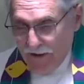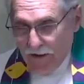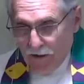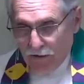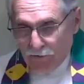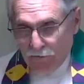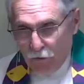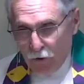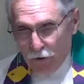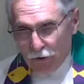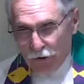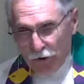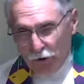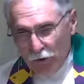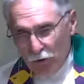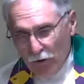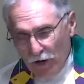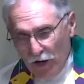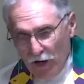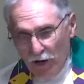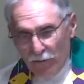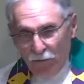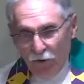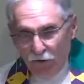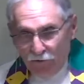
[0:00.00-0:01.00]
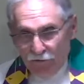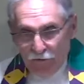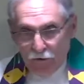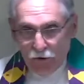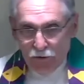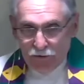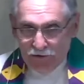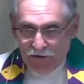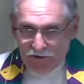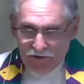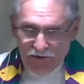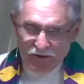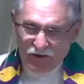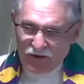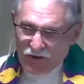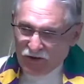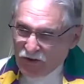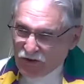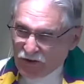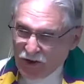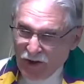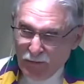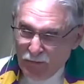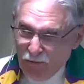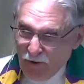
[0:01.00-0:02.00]
Of course, you and I both know that this is a
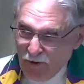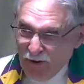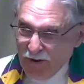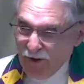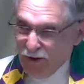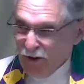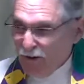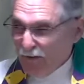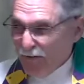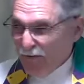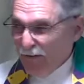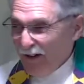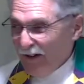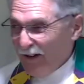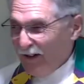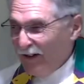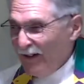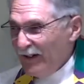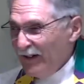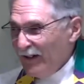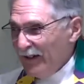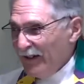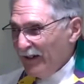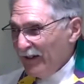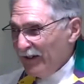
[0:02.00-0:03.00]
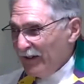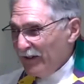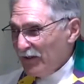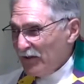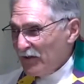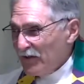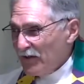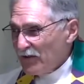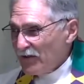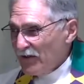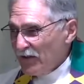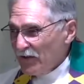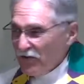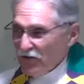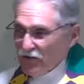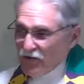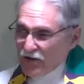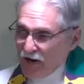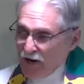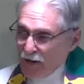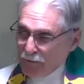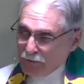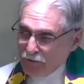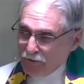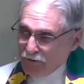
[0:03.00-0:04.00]
summary of uh, the sixth
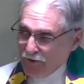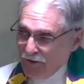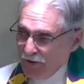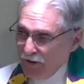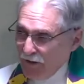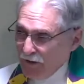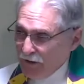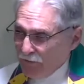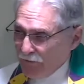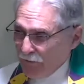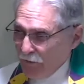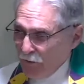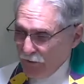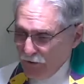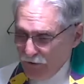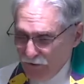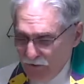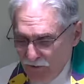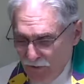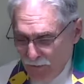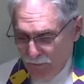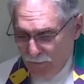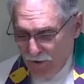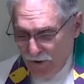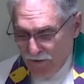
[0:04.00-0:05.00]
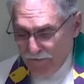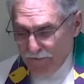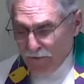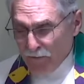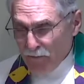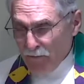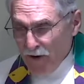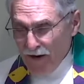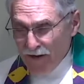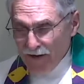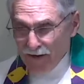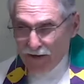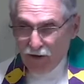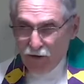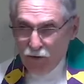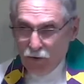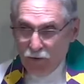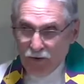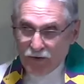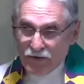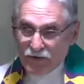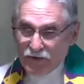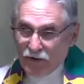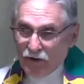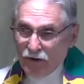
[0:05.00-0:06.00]
chapter, the eighth verse of the prophet Micah, who
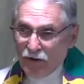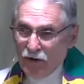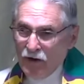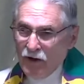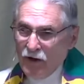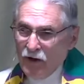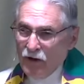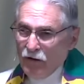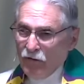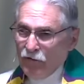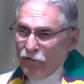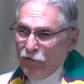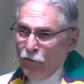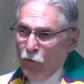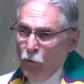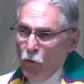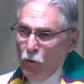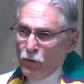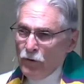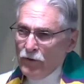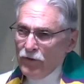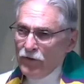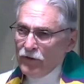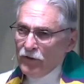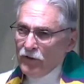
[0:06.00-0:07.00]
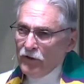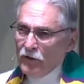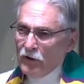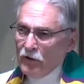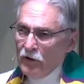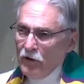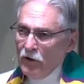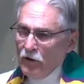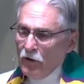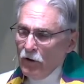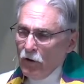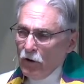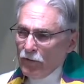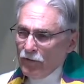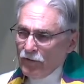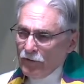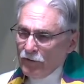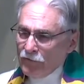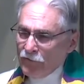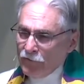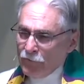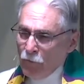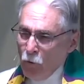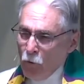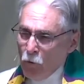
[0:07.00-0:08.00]
is the fourth of the
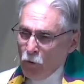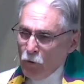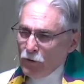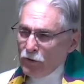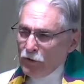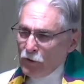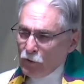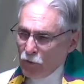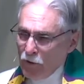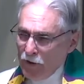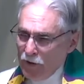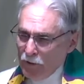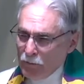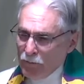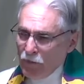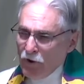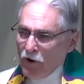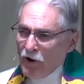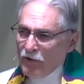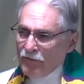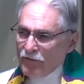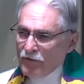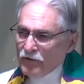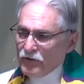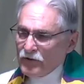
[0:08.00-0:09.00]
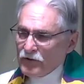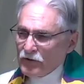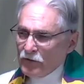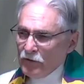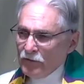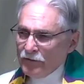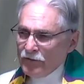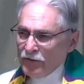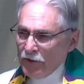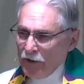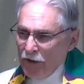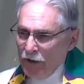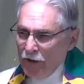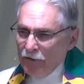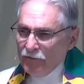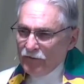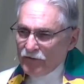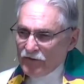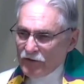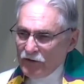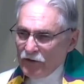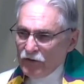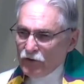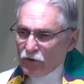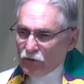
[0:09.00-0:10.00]
four great prophets of the eighth
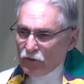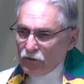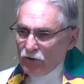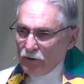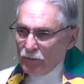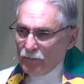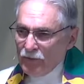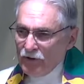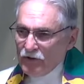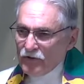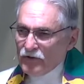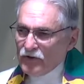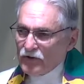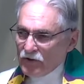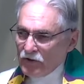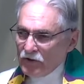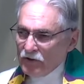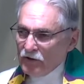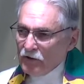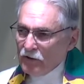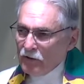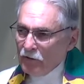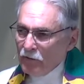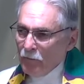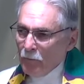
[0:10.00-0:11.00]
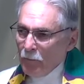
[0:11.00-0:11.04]
century BC.